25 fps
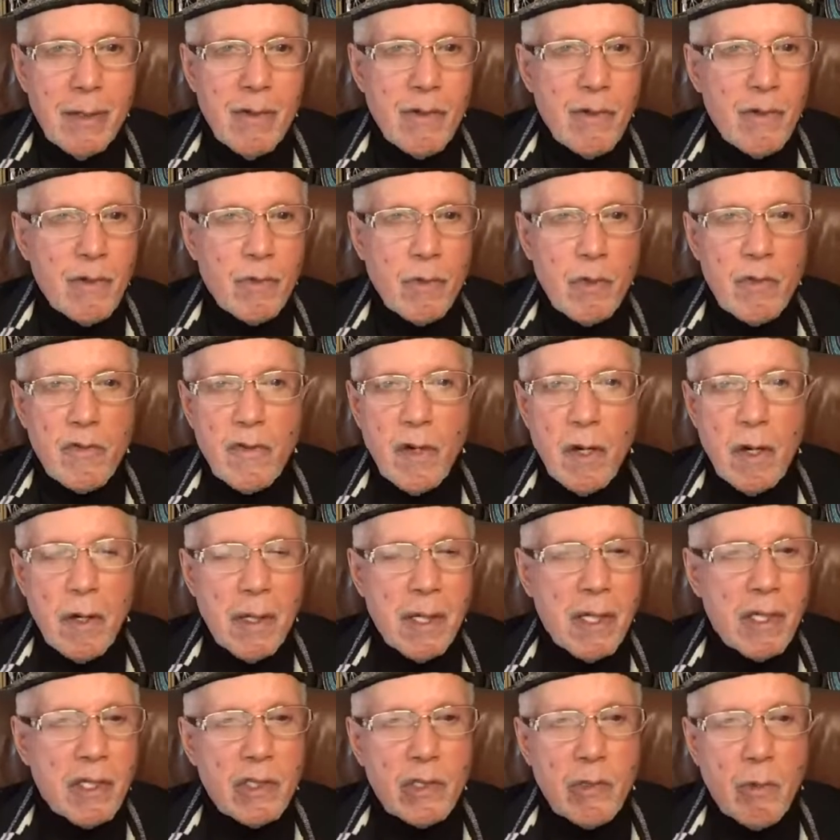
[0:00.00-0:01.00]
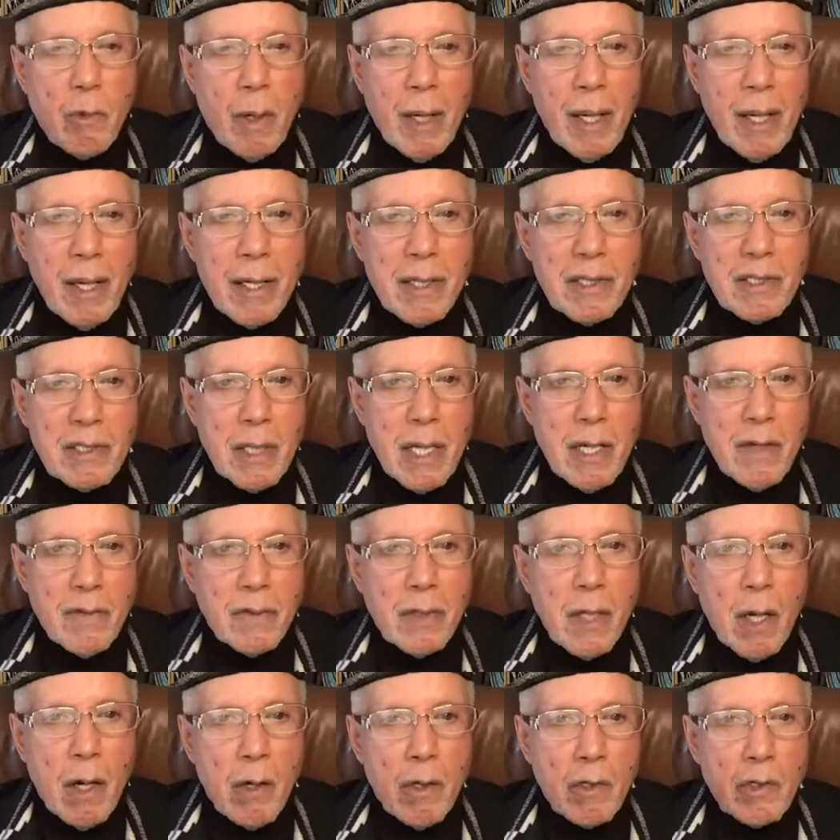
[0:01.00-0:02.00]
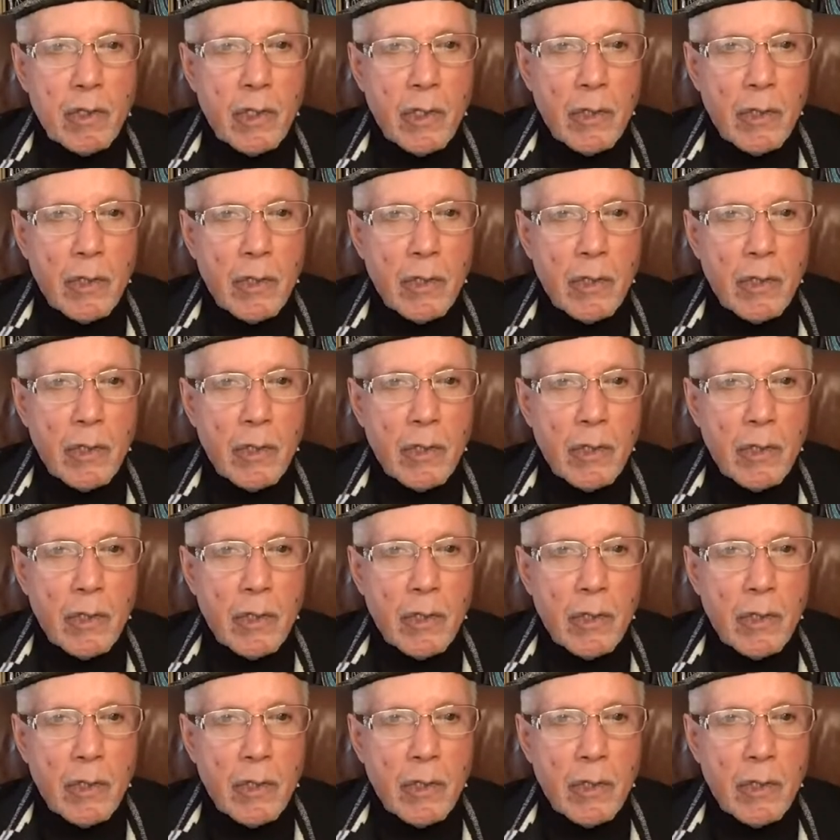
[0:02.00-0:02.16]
through various ways, and those